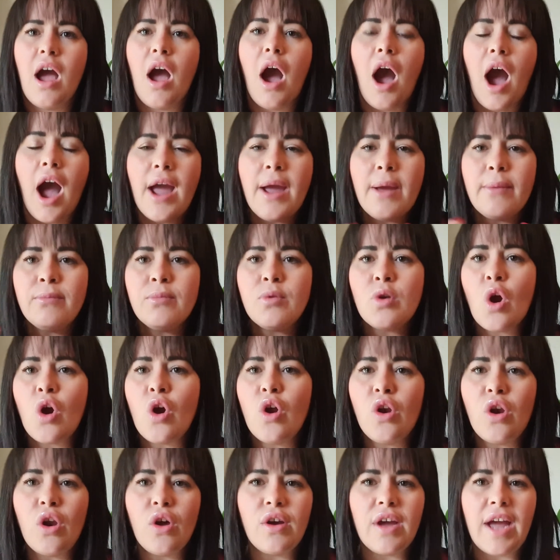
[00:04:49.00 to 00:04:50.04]
I am no
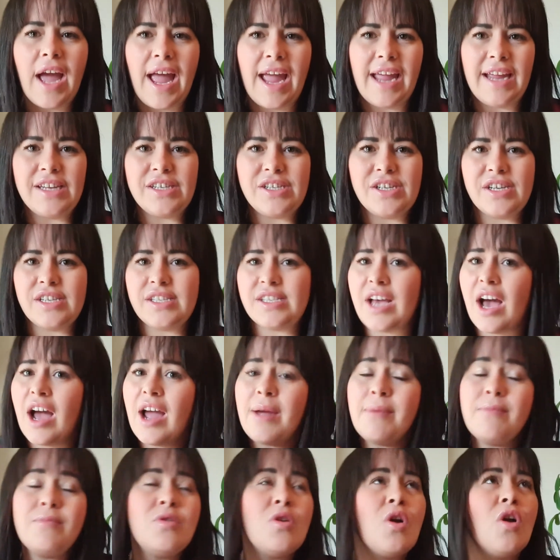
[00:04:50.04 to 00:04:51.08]
longer anxious. I
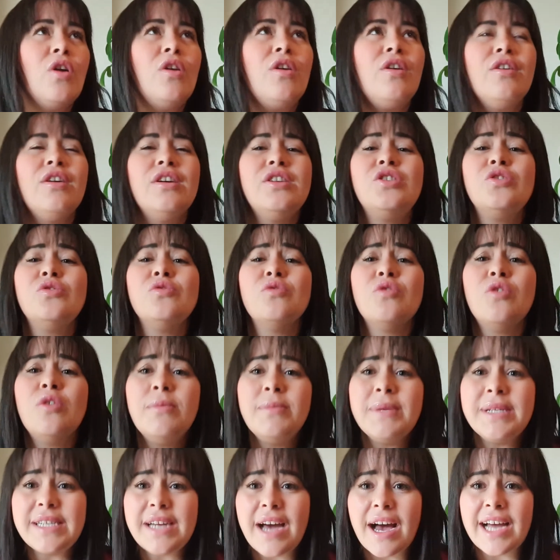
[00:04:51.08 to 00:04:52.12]
am no longer
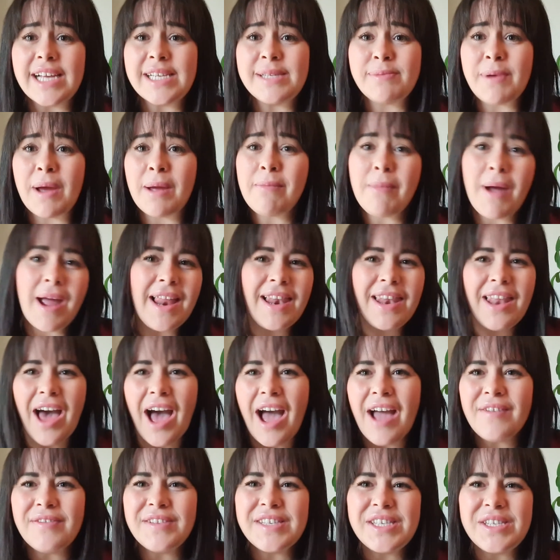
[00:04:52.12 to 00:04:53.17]
traumatized by my
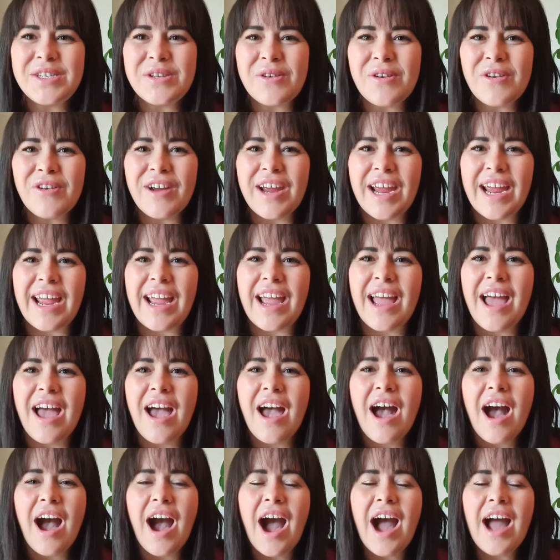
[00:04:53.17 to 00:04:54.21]
life story.
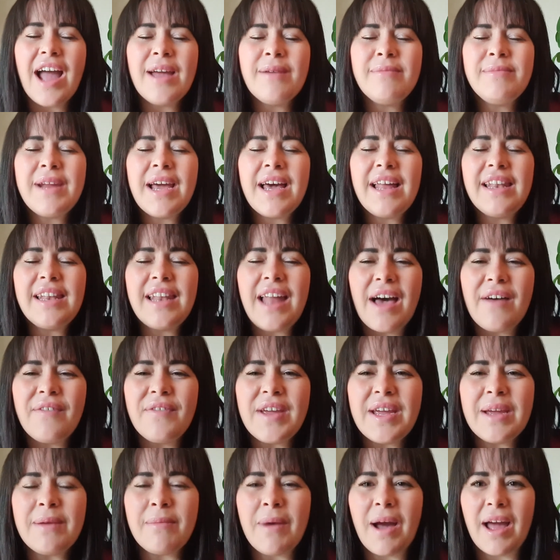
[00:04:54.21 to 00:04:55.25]
I am now
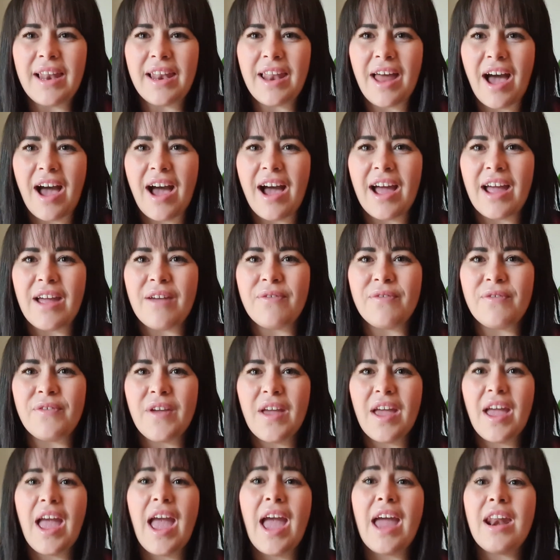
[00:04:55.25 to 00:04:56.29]
loving my life
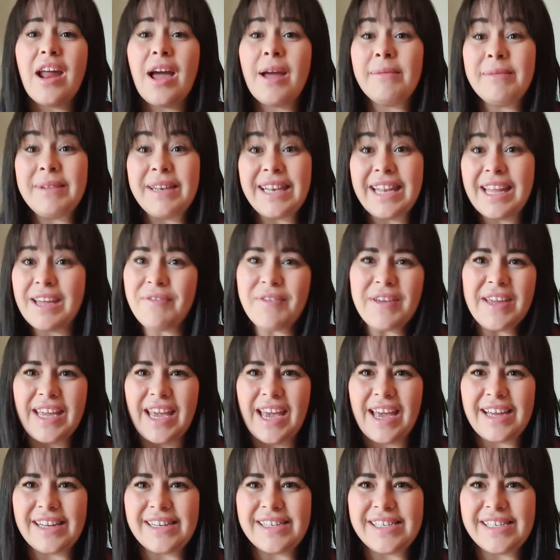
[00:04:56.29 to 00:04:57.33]
and I'm living
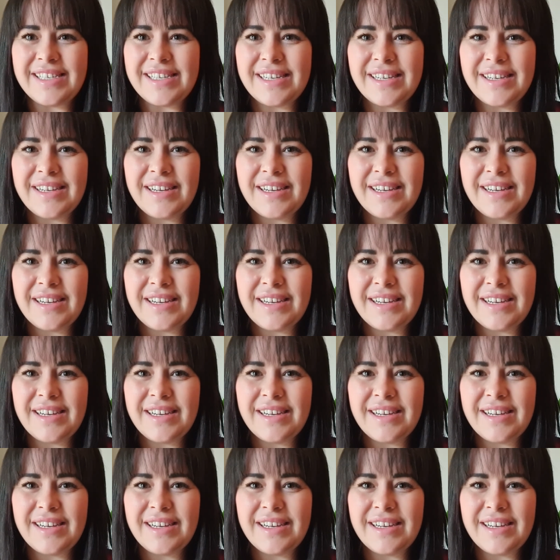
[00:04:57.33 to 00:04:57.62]
it.